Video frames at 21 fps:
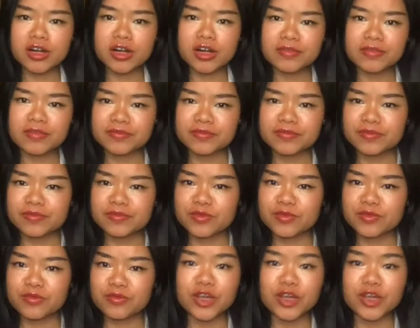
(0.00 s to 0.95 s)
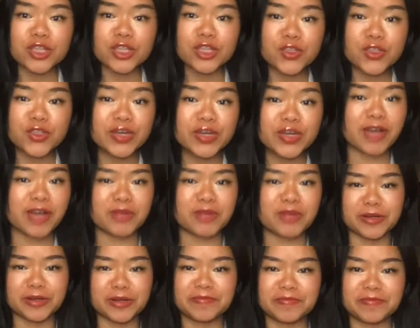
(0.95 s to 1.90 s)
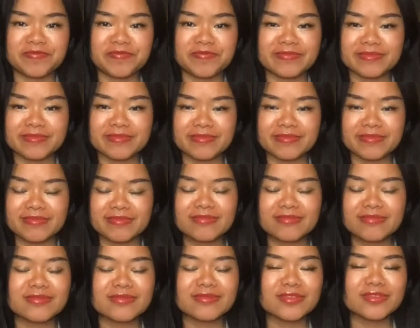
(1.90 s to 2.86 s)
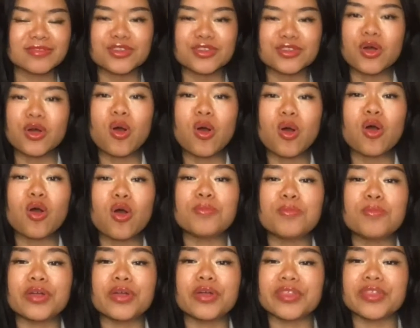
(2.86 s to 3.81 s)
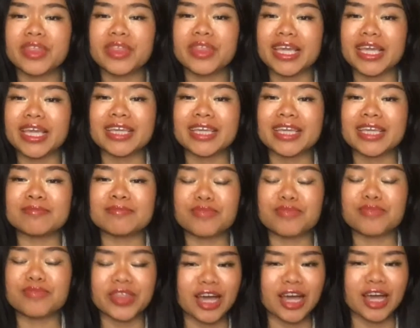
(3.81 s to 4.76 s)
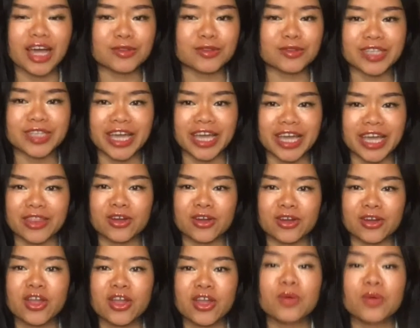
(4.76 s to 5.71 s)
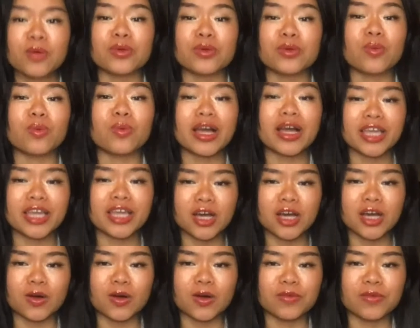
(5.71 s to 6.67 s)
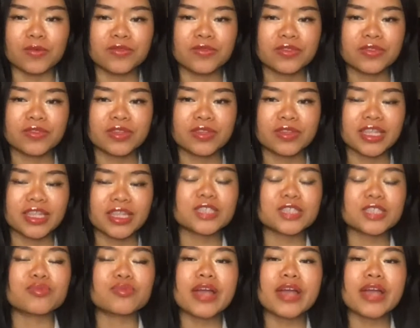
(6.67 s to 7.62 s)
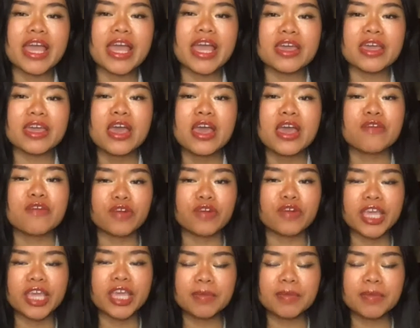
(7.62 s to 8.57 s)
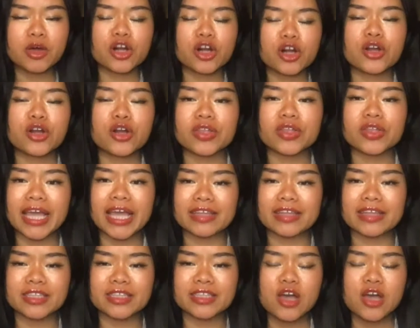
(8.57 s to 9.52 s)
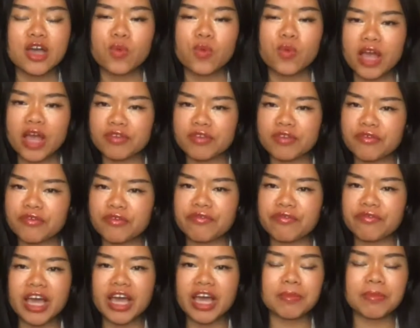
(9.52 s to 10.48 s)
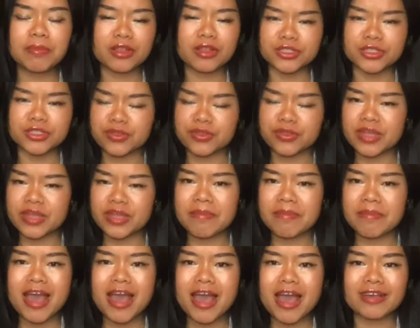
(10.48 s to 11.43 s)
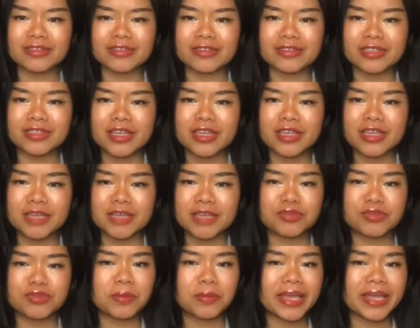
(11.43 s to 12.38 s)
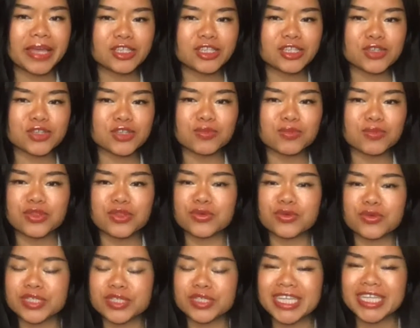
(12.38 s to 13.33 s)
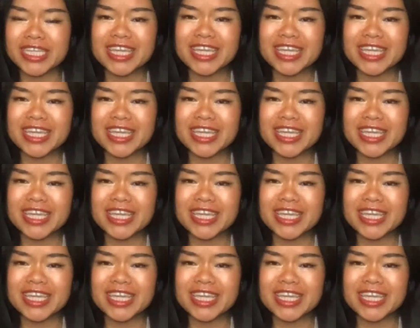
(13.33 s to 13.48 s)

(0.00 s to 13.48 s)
for a newcomer. You all breathe in, breathe out together with one goal. Let's pray for him or her that we have a fabulous 3 months in probation with your team.